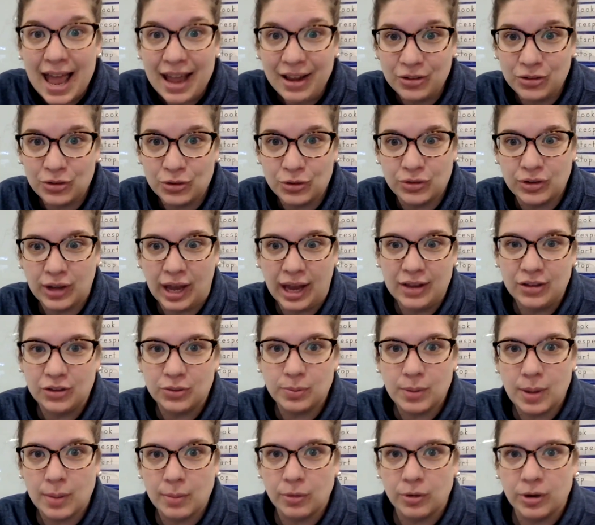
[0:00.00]
exercise
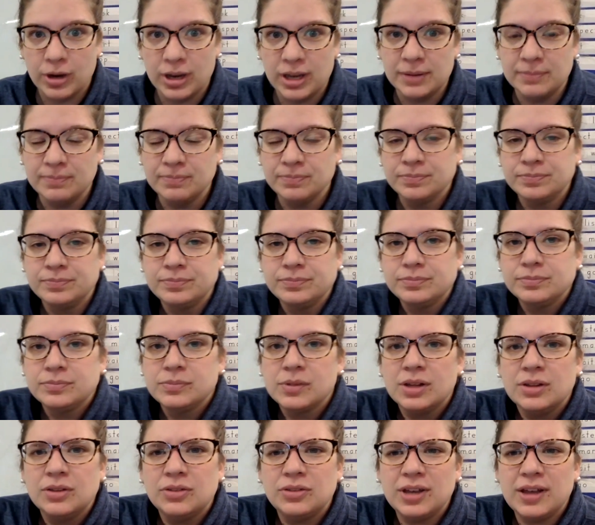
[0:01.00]
memory.
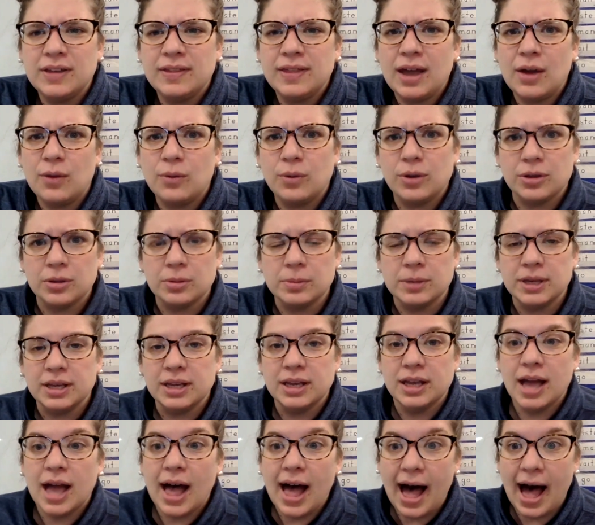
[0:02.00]
Say that with
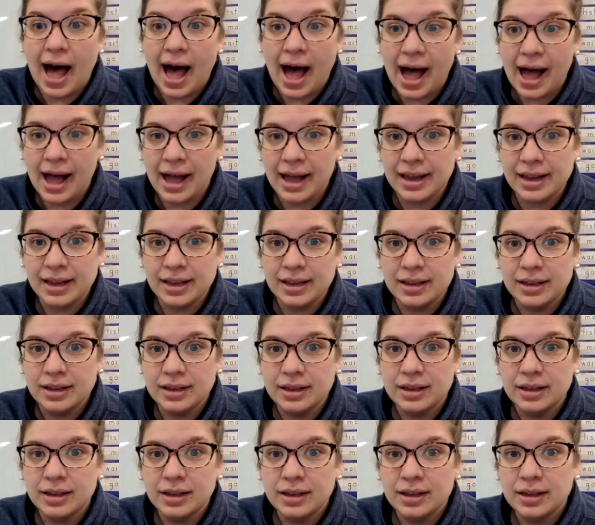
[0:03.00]
me I
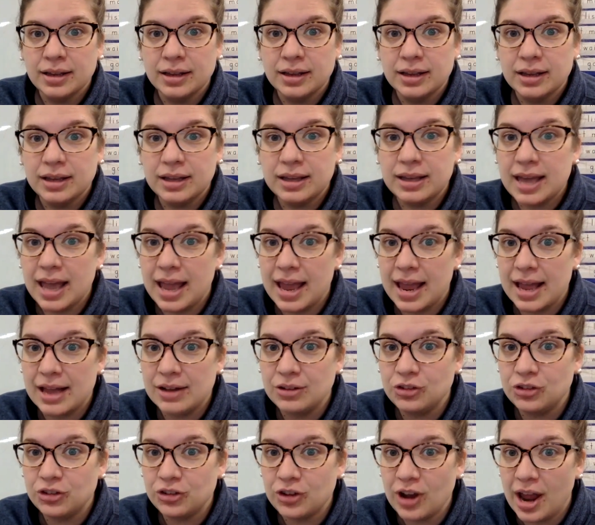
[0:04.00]

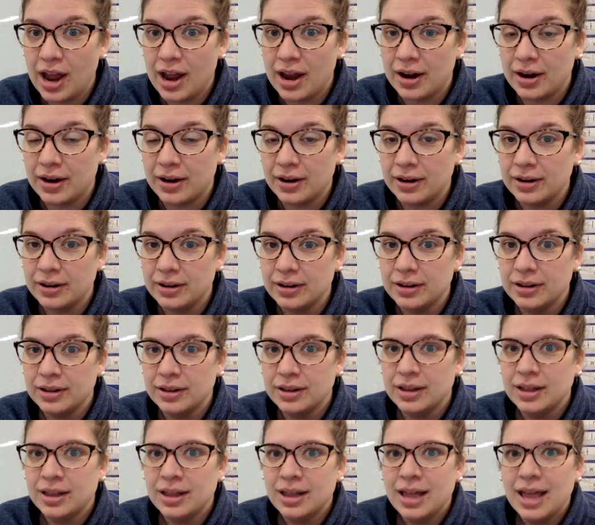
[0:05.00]
can share
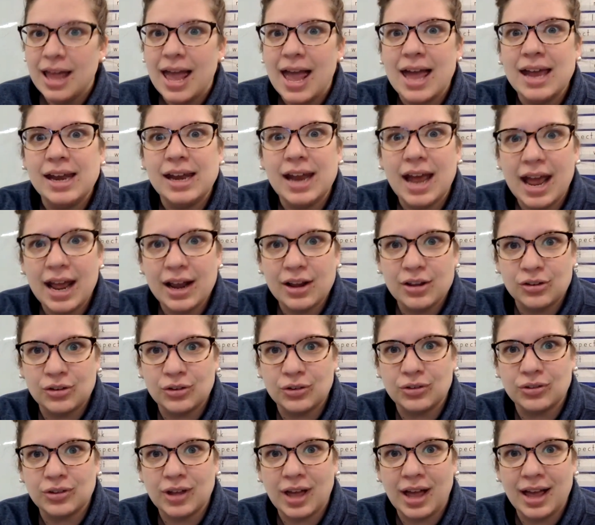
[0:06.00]
an
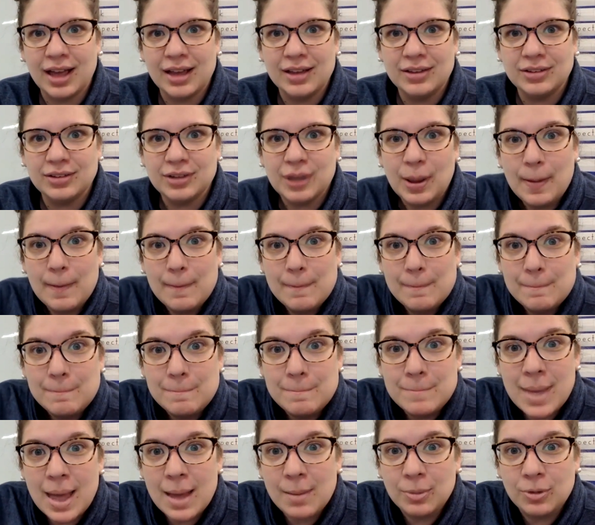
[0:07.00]
exercise
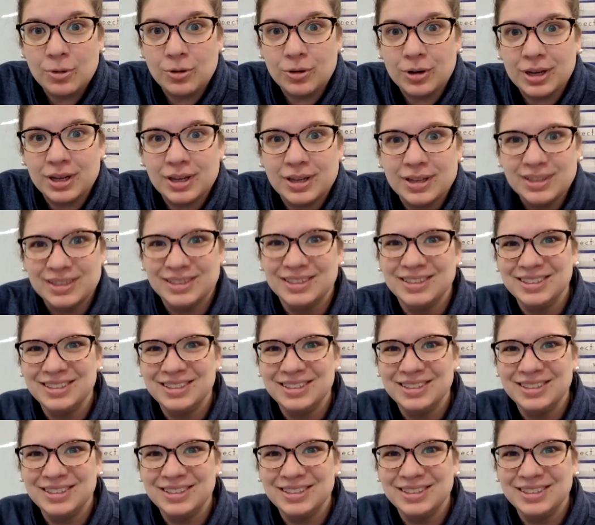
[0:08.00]
memory.